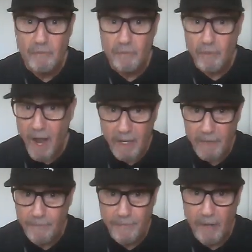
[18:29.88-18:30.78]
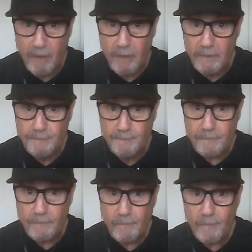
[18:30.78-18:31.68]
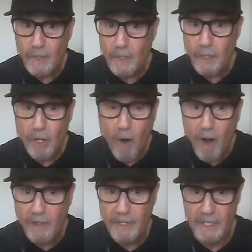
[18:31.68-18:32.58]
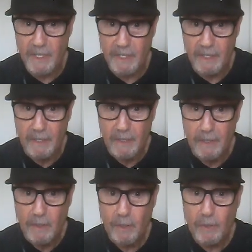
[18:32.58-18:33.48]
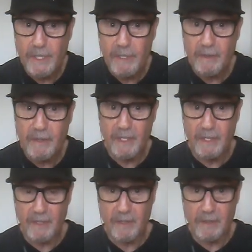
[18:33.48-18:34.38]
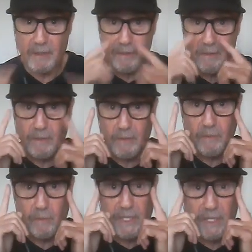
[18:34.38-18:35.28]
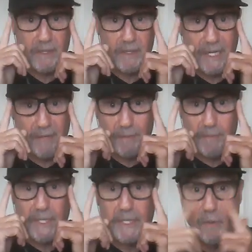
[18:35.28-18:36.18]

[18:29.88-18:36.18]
Rockefeller, Carnegie. Who do you think? What do you think everybody,